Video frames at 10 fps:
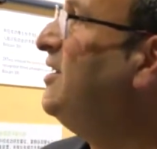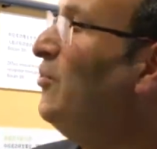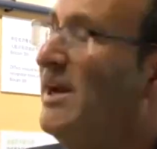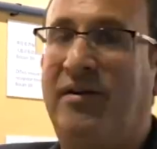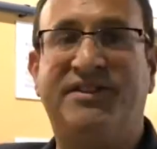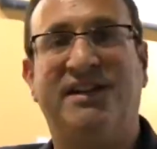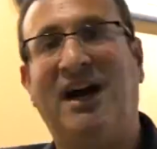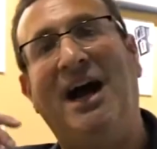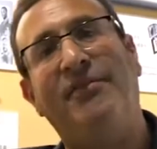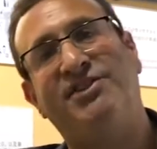We're now into
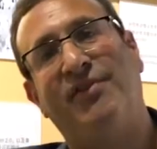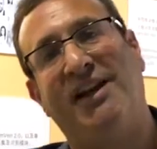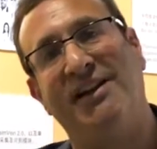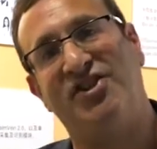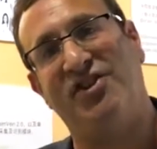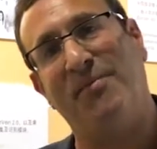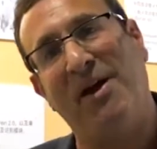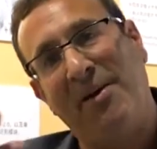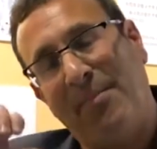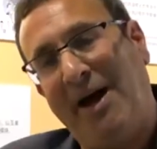iris
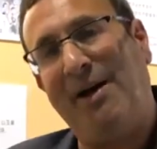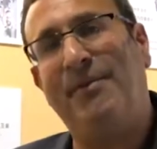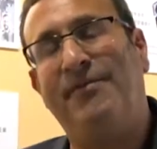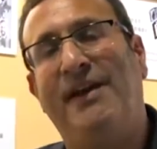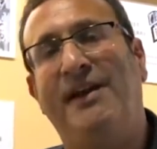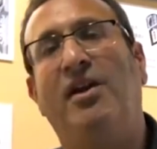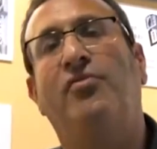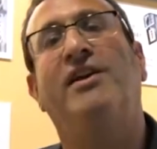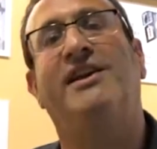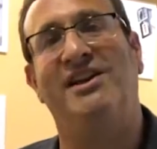recognition, palm
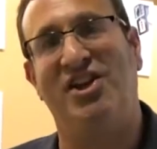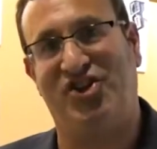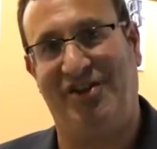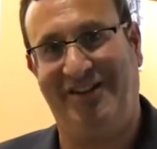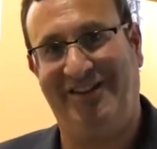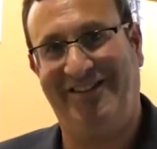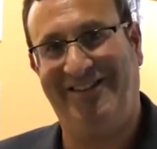vein recognition.